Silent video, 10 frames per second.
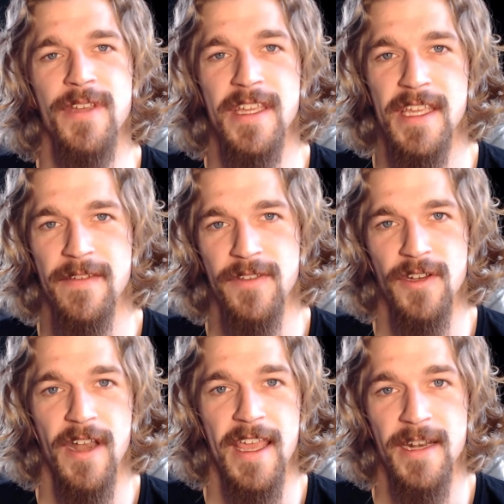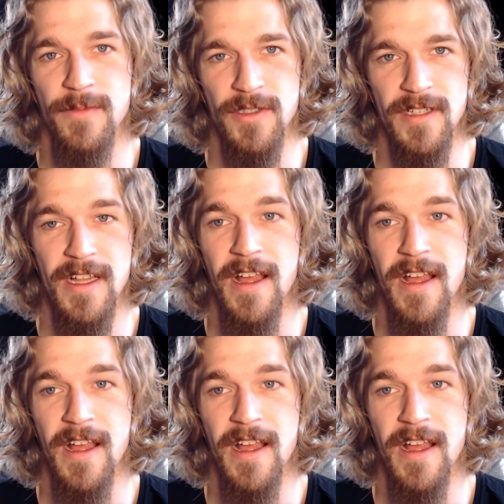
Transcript: can give your animal